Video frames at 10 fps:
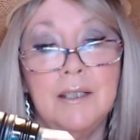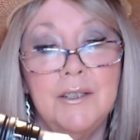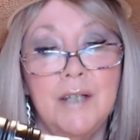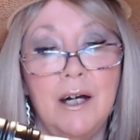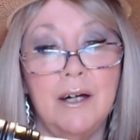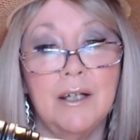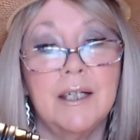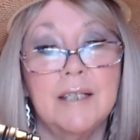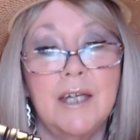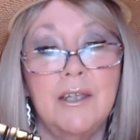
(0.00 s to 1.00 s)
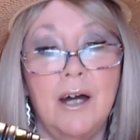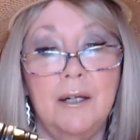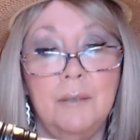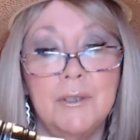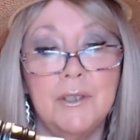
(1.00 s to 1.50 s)
dark as I
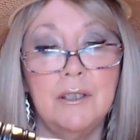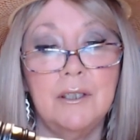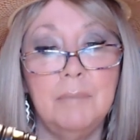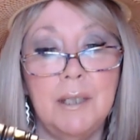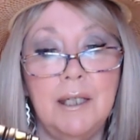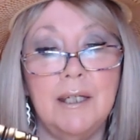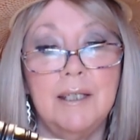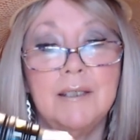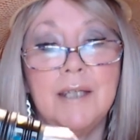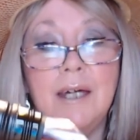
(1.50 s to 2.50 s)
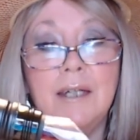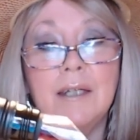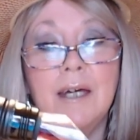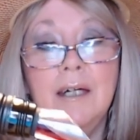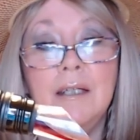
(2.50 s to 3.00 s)
thought it was going to be. It is a
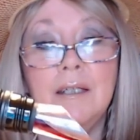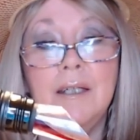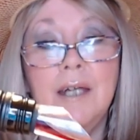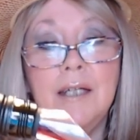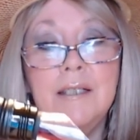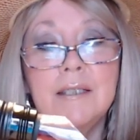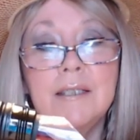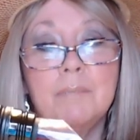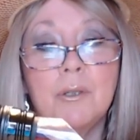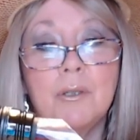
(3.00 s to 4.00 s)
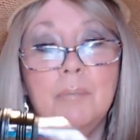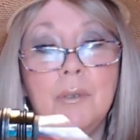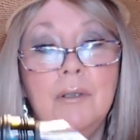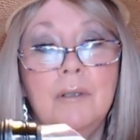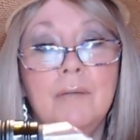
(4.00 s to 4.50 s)
nice purple,